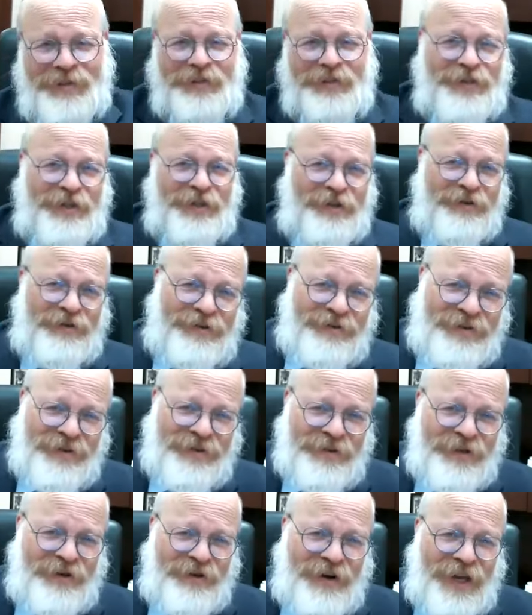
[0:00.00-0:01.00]
so the
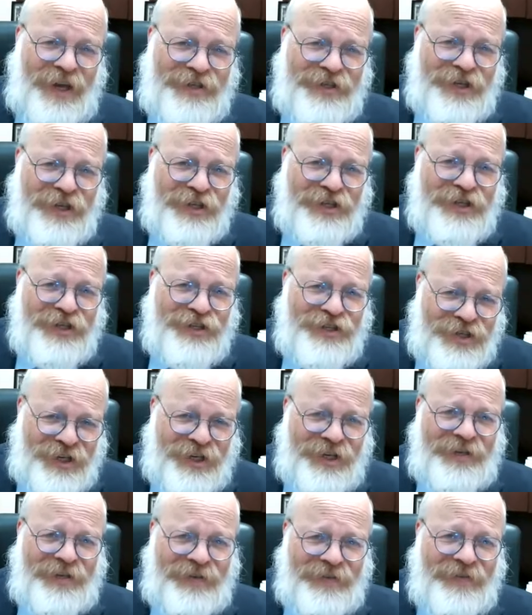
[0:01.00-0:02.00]
so the grandson can
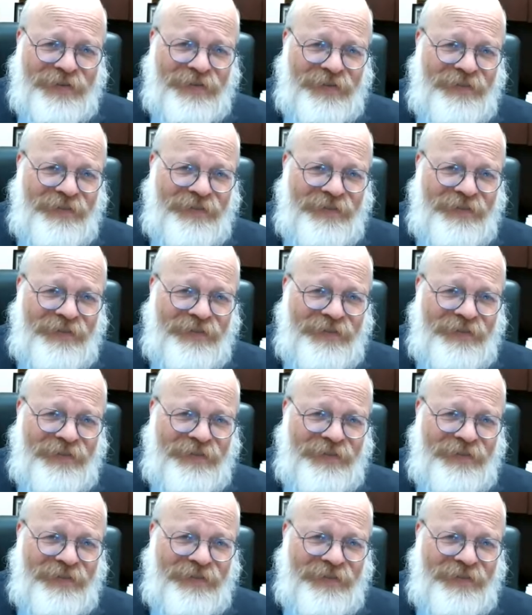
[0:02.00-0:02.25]
see it,